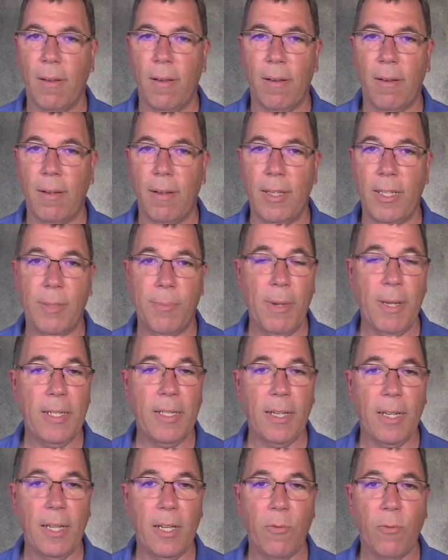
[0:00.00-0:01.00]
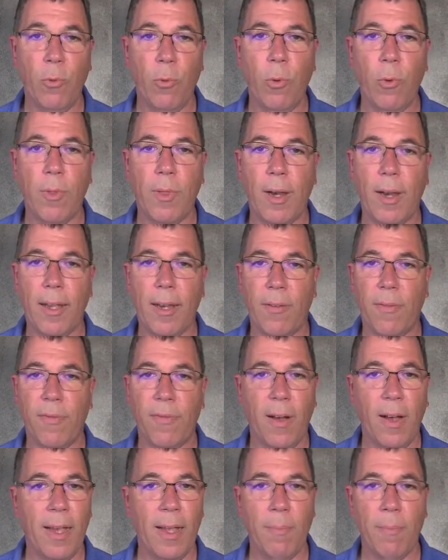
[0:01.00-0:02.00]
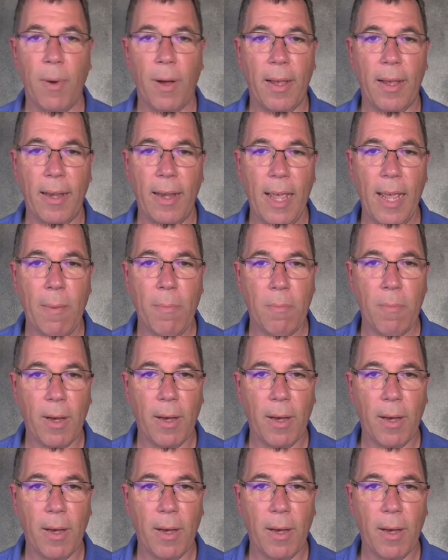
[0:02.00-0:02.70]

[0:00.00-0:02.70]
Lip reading: It's basically a rule that I define by a name.